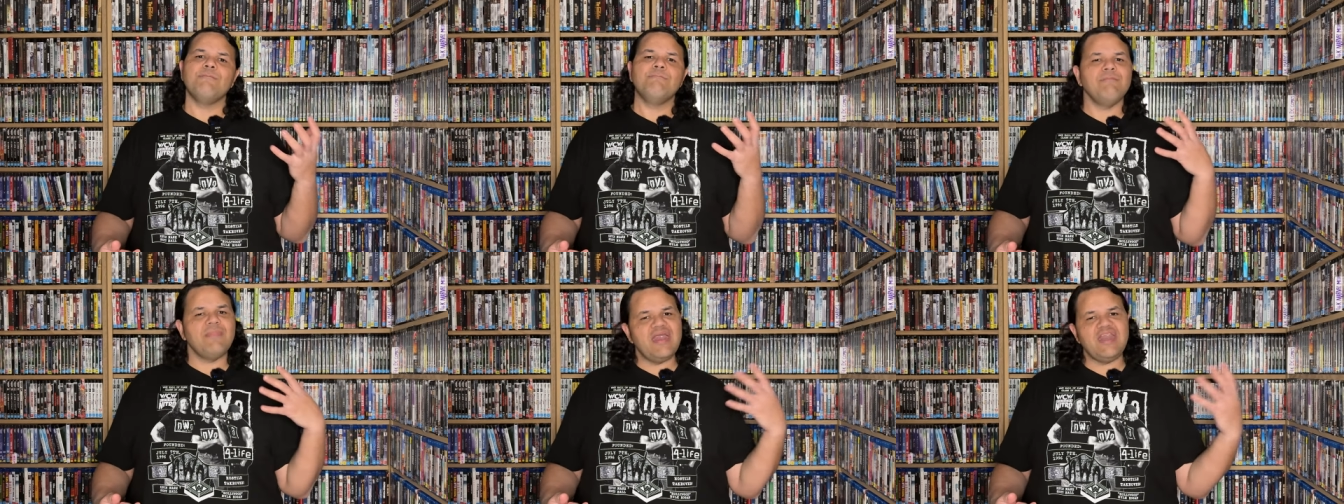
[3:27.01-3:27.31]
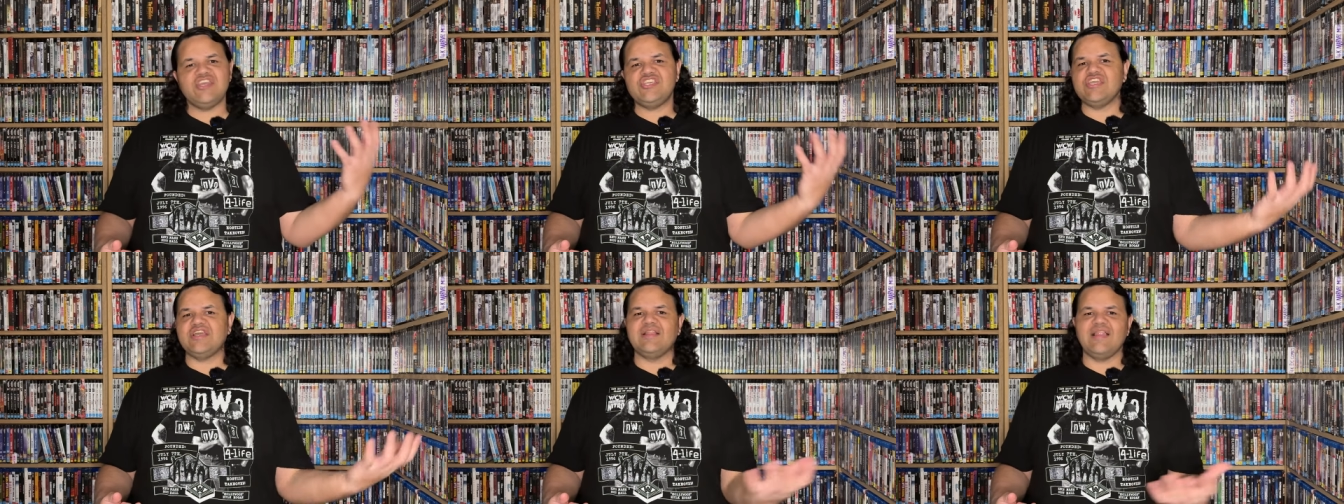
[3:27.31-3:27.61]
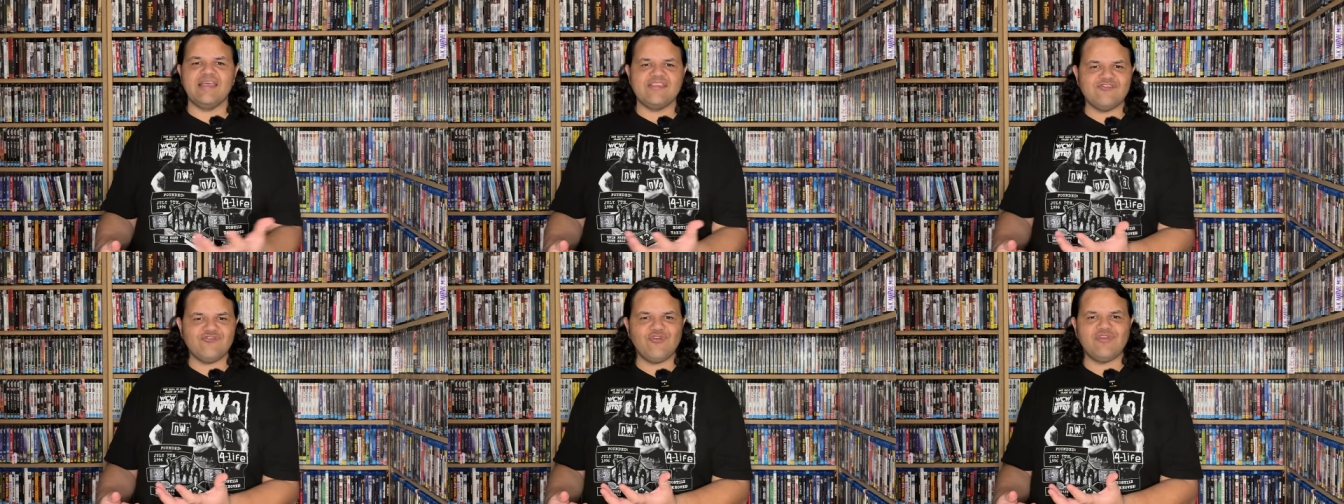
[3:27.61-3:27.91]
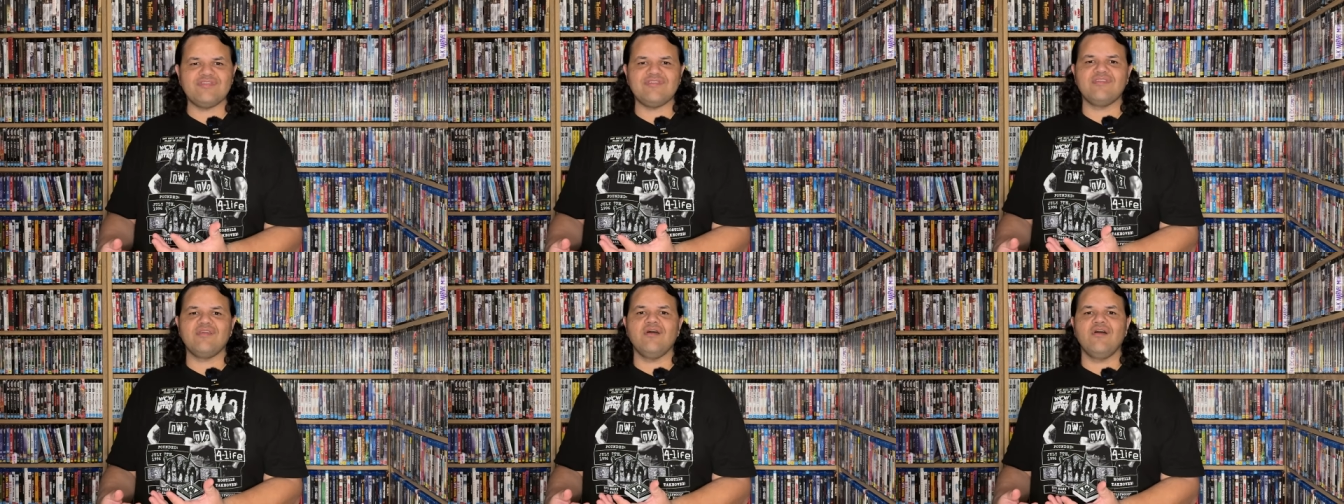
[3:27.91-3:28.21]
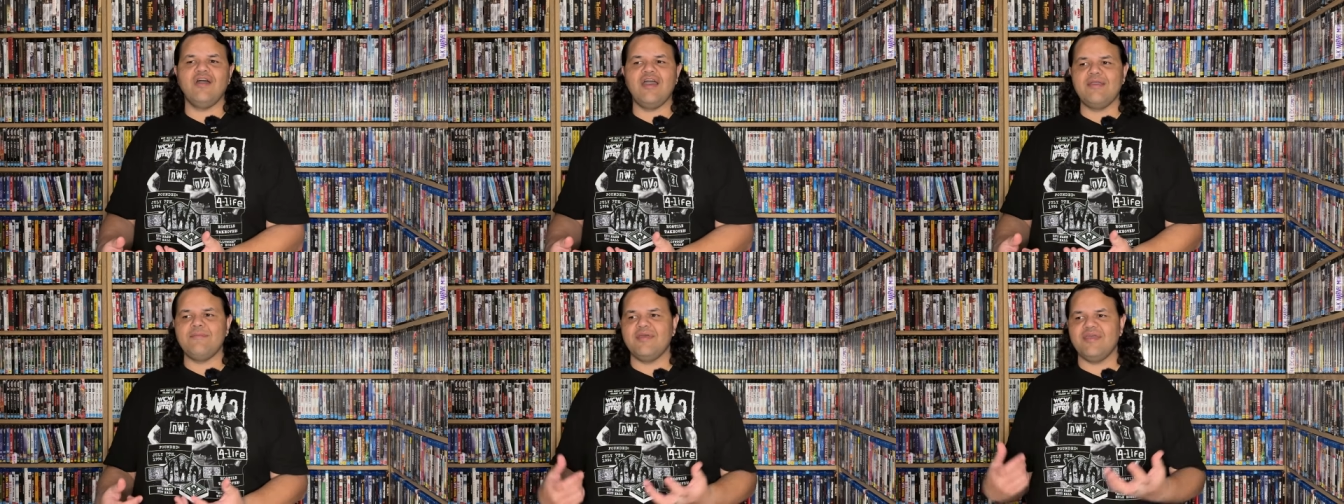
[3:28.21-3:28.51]
managing Lesnar at the
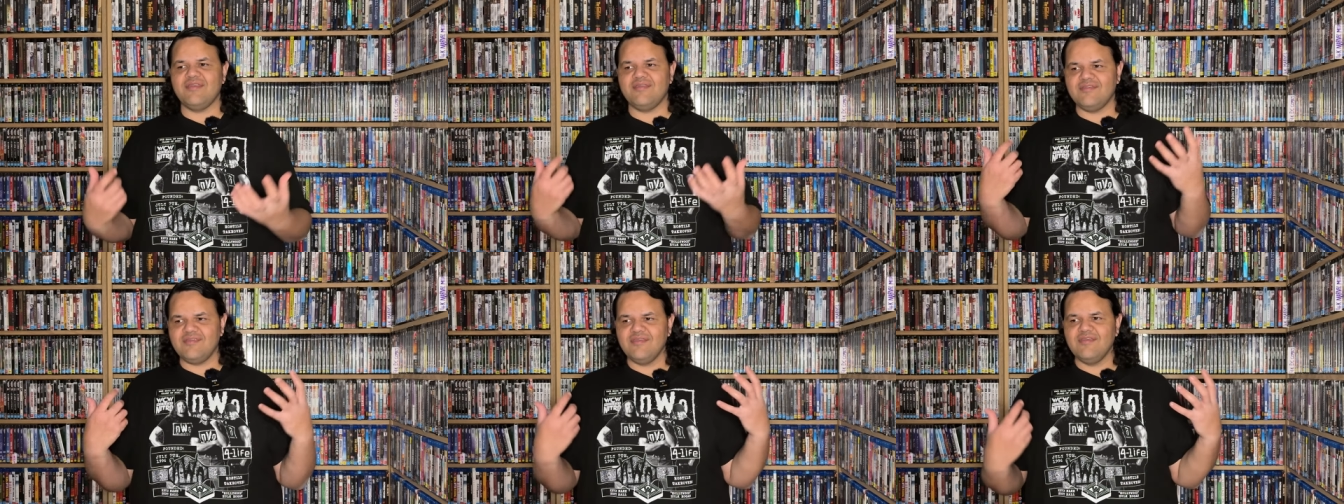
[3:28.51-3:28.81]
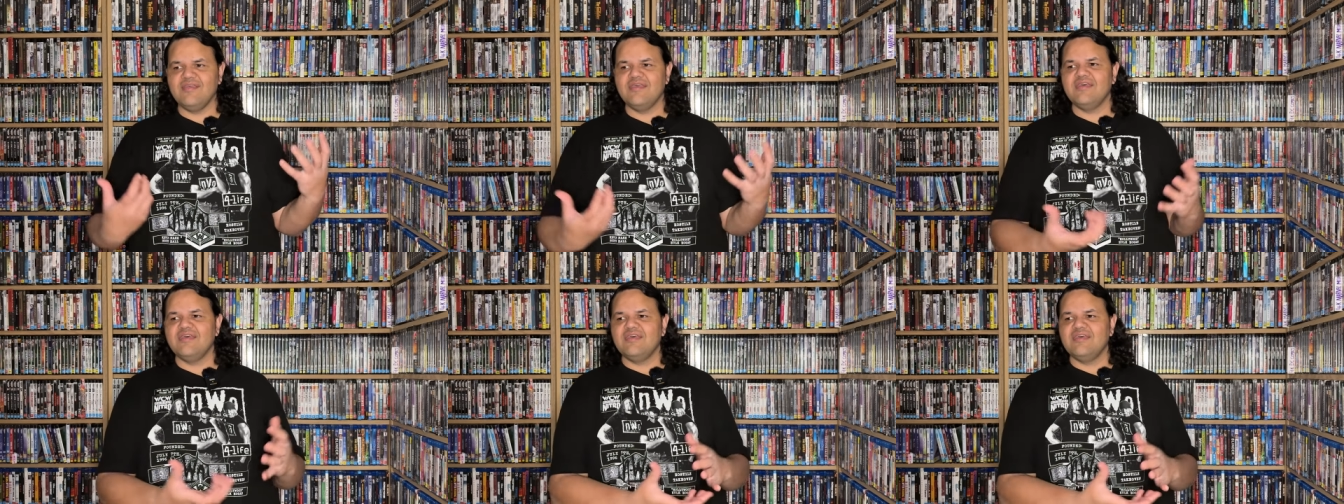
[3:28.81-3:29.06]
time and,